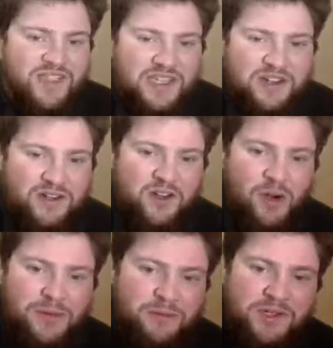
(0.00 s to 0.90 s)
the year in
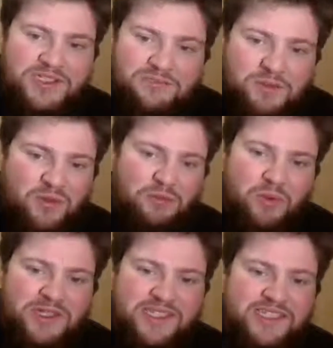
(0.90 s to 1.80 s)
comic books, and people will
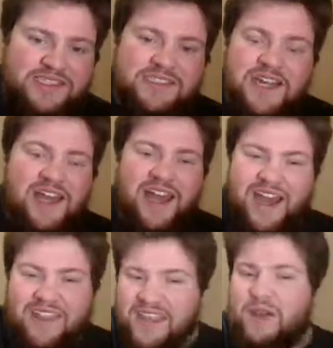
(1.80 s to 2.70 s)
point to this. And I
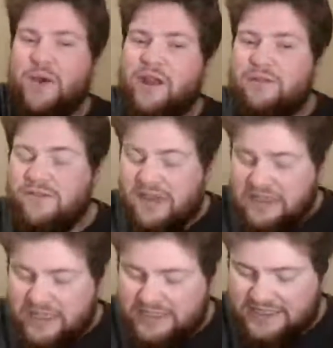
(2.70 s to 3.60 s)
think quite unfairly,
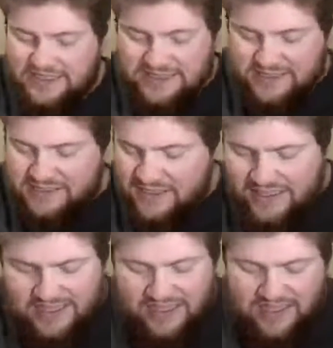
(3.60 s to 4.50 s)
because it's
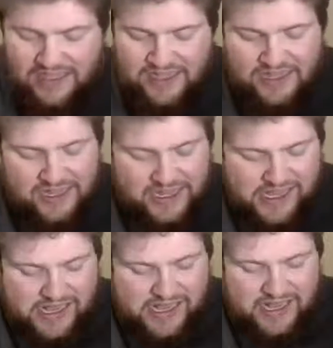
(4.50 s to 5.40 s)

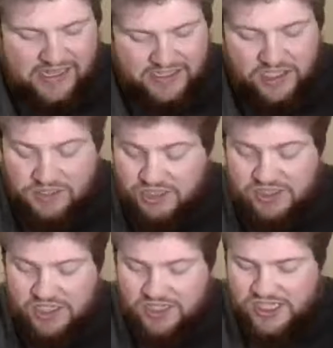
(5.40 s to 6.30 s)
good. It's
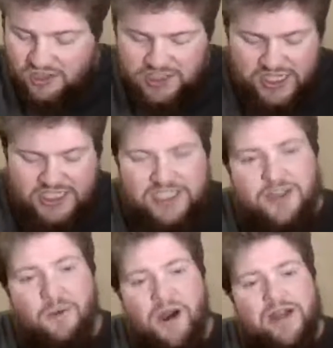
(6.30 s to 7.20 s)
good. It's just
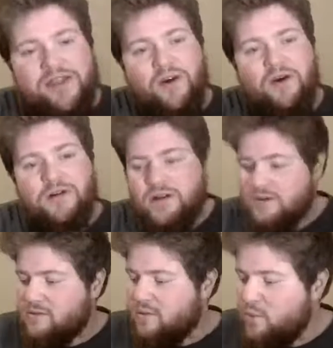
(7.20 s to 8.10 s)
not what I thought
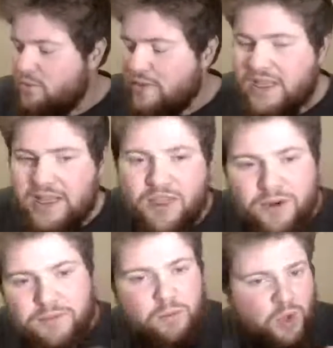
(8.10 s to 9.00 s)
would be. I thought it'd
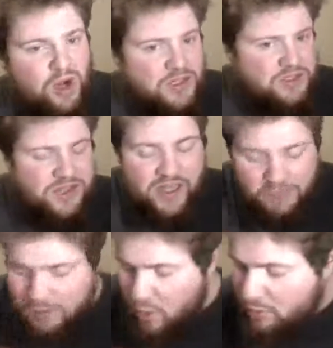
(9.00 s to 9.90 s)
be more cartoony. It'd be more